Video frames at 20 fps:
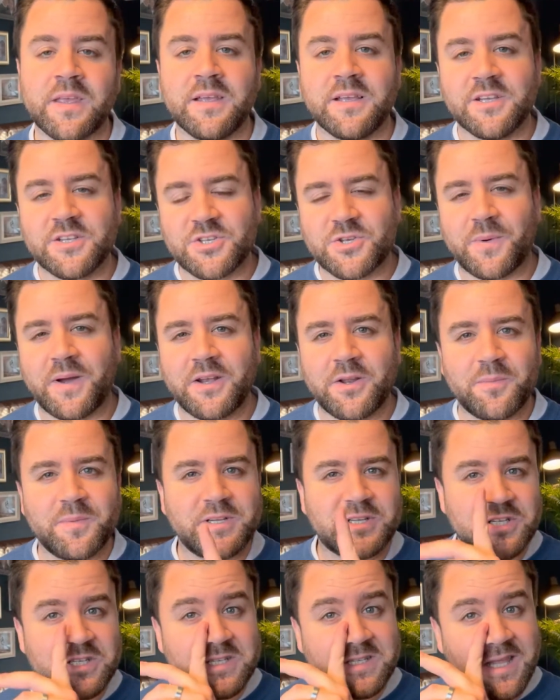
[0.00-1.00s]
So why don't we
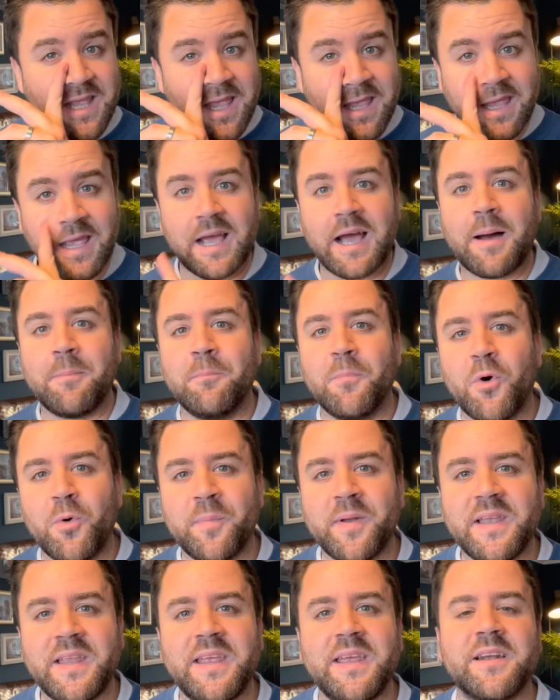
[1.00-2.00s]
just take a
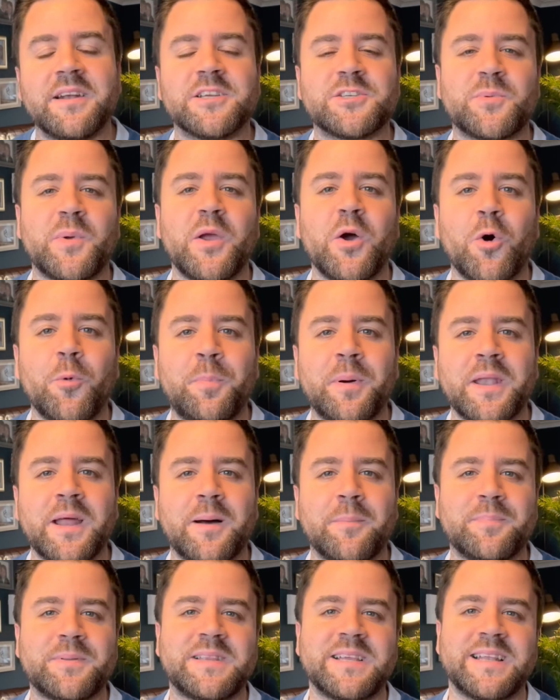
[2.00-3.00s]
moment here as we open
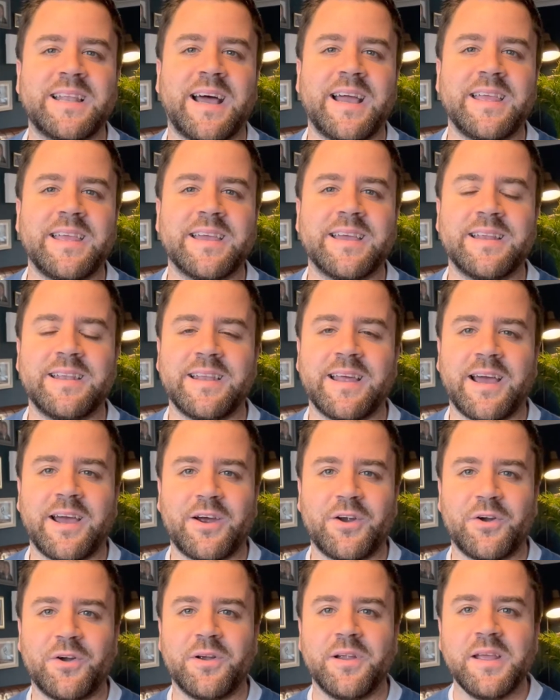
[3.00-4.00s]
up tonight in
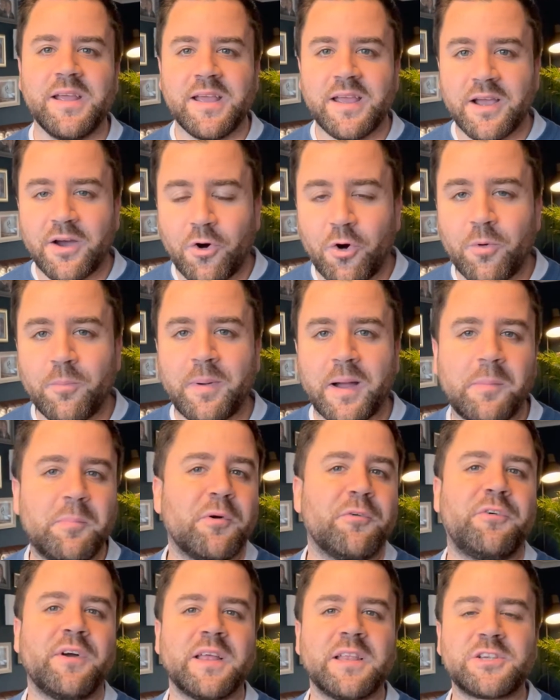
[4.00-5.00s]
our Home Bible
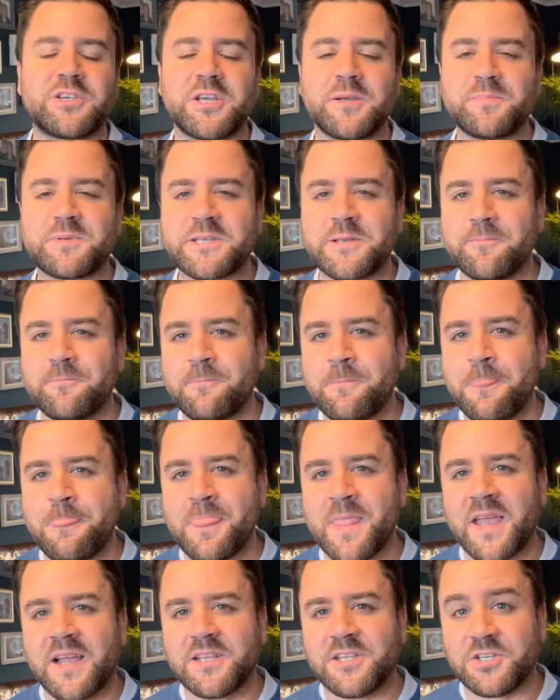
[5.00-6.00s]
Fellowships
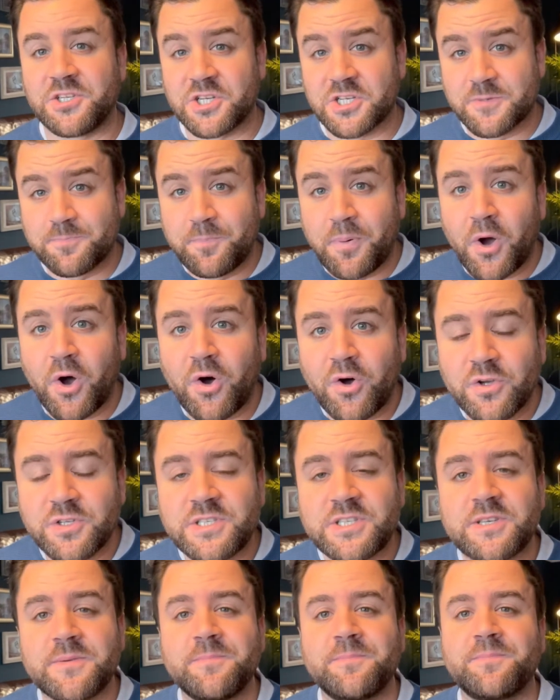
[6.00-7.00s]
to just
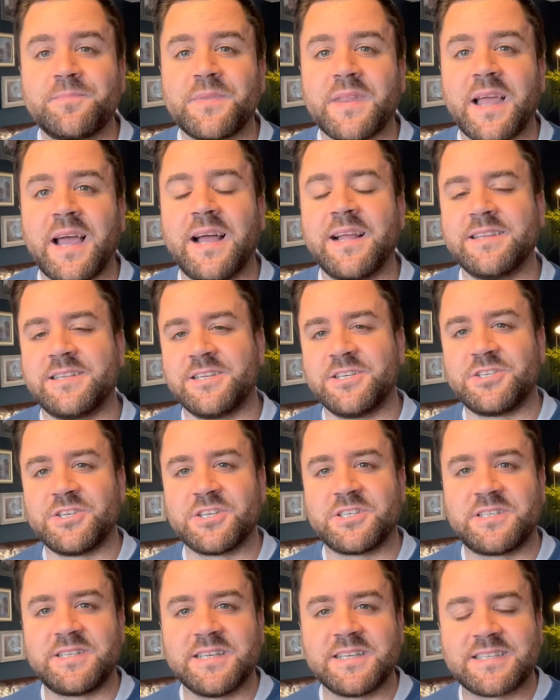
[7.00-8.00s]
pause and to
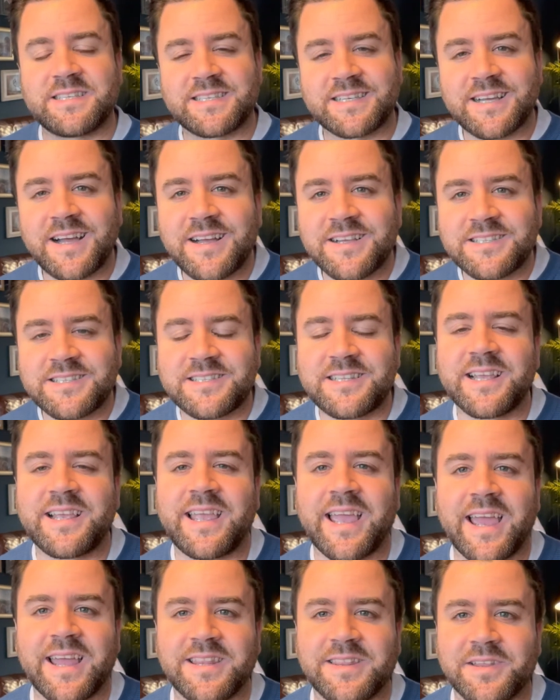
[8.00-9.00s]
just discuss
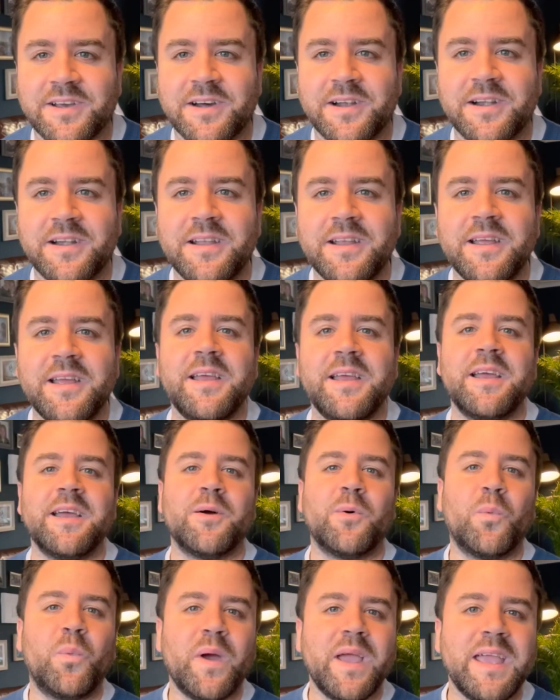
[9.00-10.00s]
together
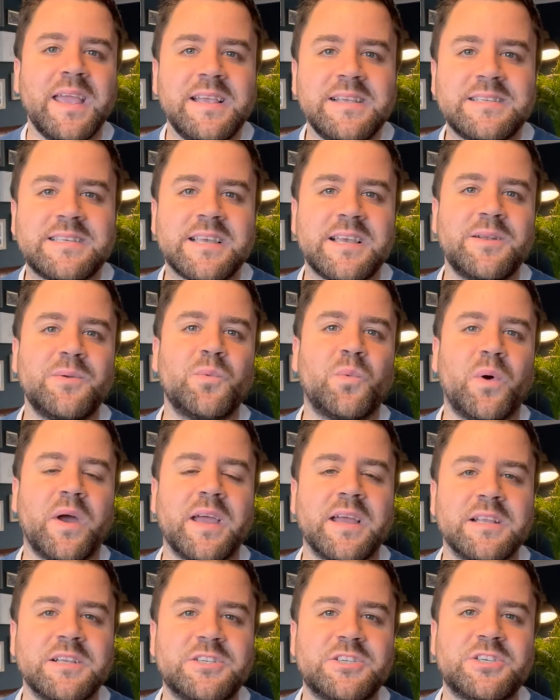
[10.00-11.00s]
ways in
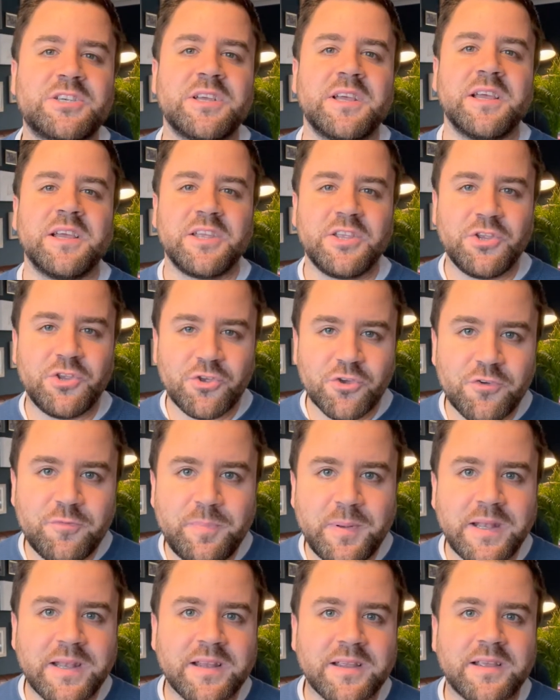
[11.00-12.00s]
which you've
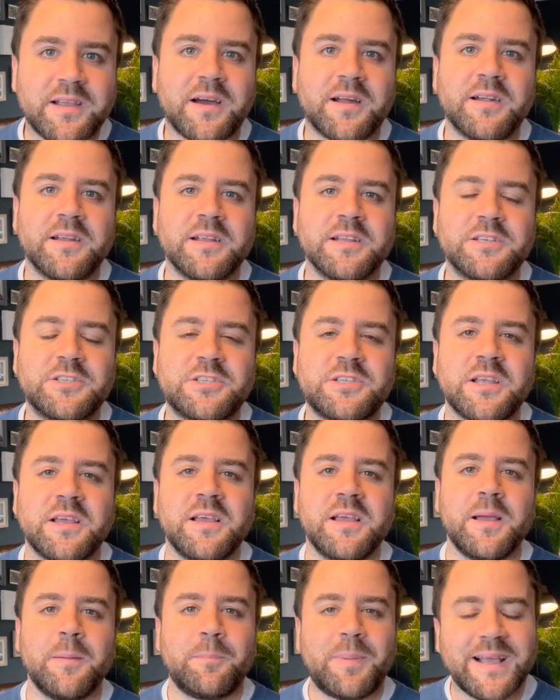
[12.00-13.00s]
been encouraged
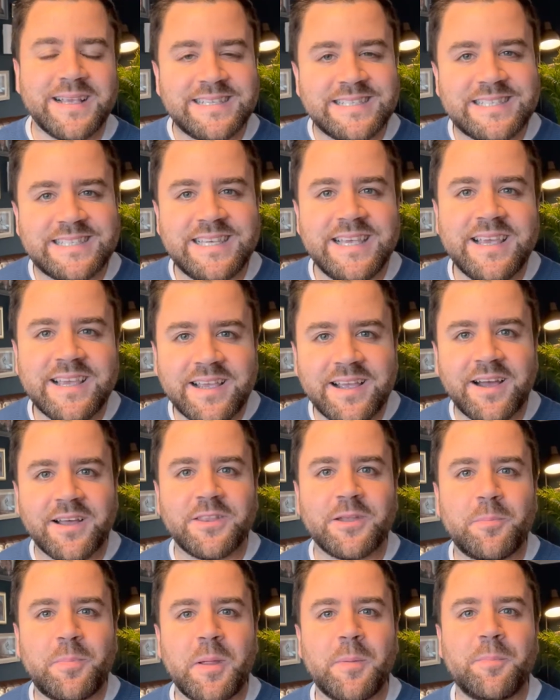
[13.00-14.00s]
by seeing
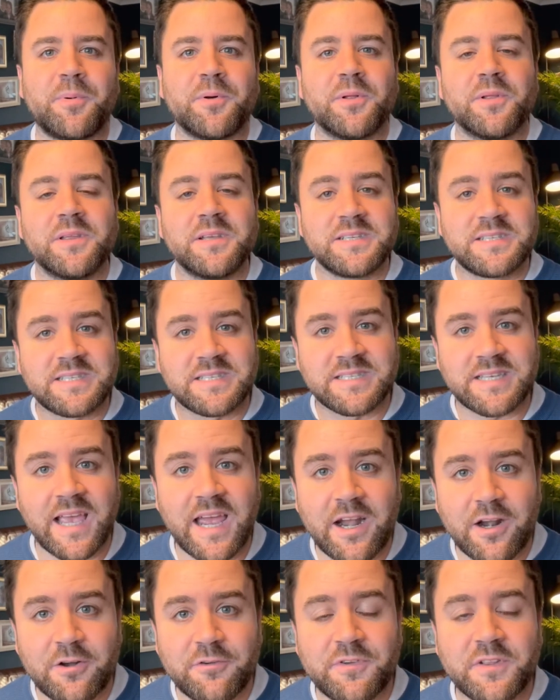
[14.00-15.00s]
other people
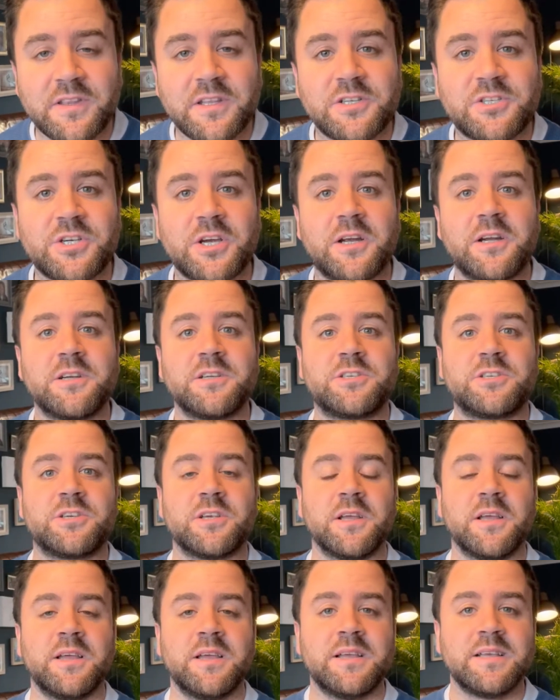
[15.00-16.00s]
serve in the
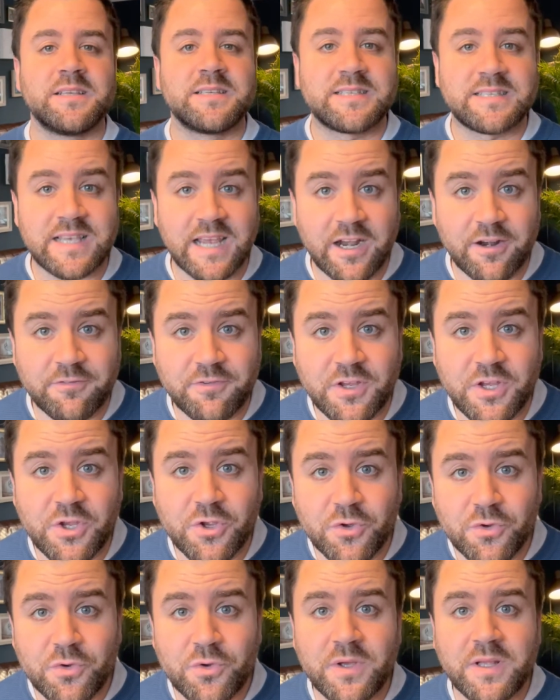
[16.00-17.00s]
church, serve
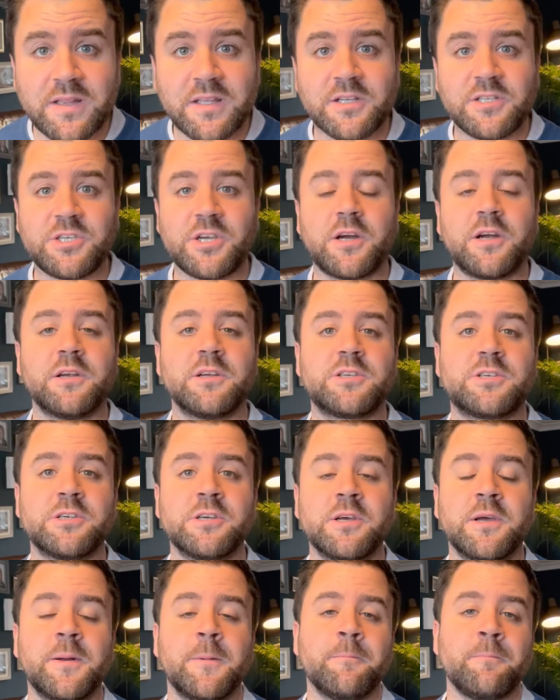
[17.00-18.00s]
you in the
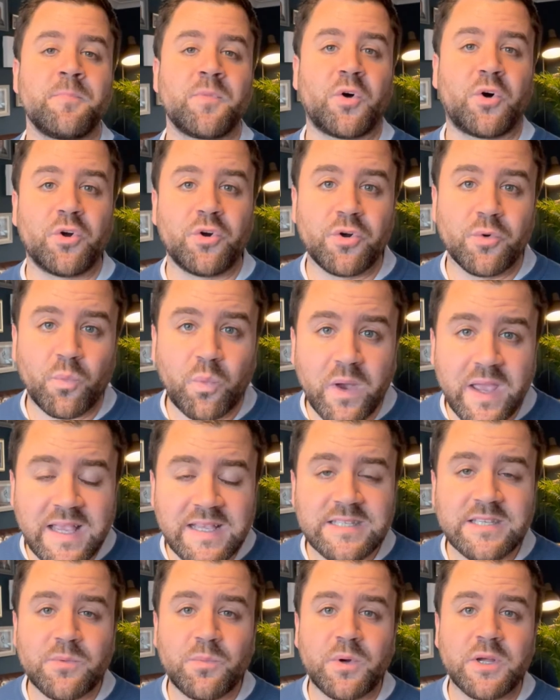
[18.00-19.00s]
church, or
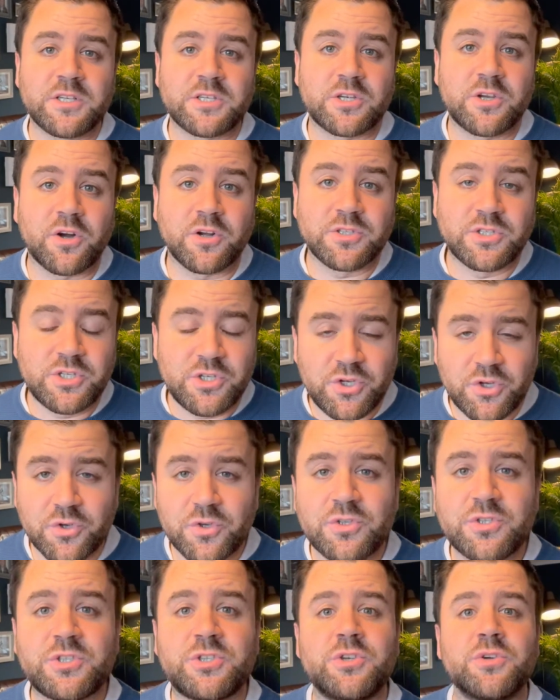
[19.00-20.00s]
ways in which God's
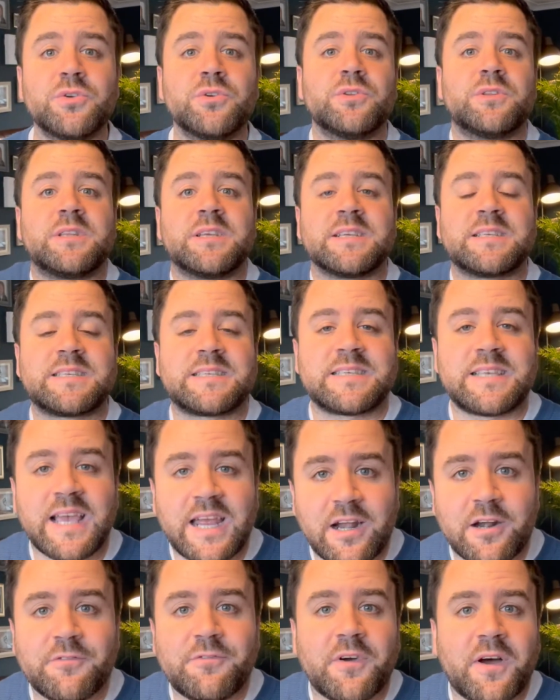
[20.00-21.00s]
used you to
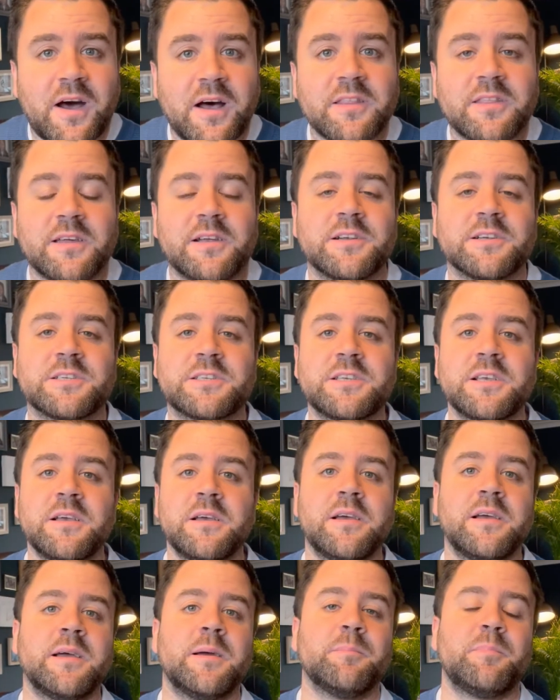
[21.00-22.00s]
serve others
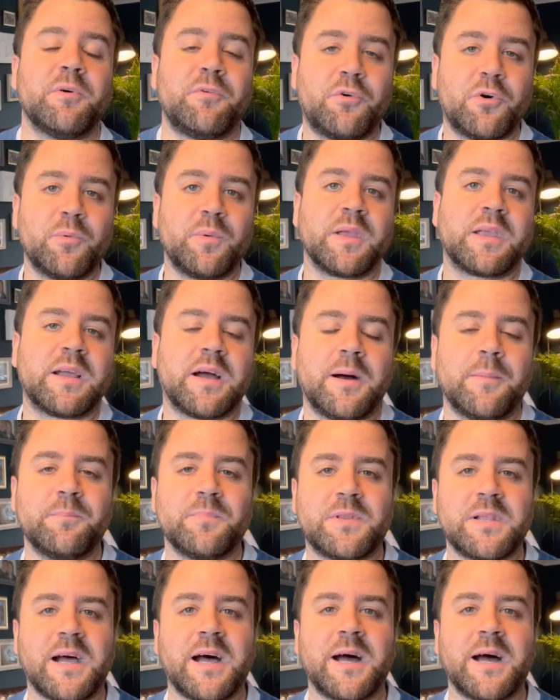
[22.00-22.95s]
before we come to